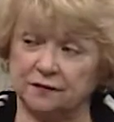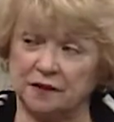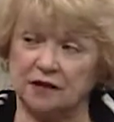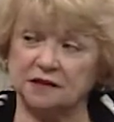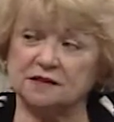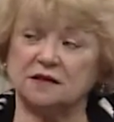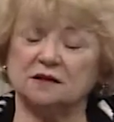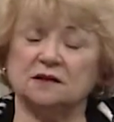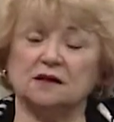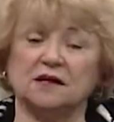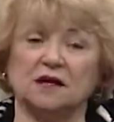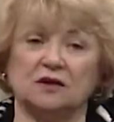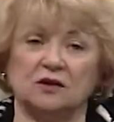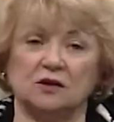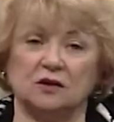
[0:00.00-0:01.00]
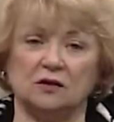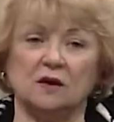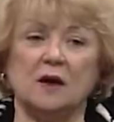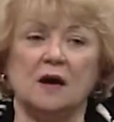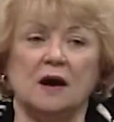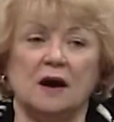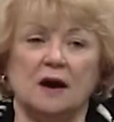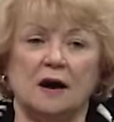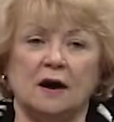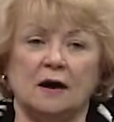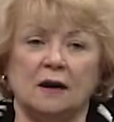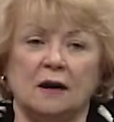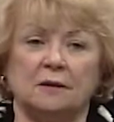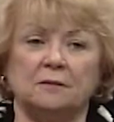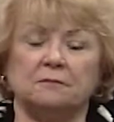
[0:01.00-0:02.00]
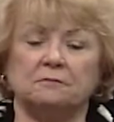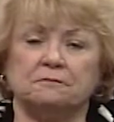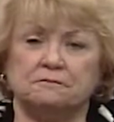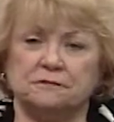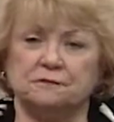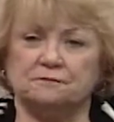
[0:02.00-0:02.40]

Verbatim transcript: it's a legal um,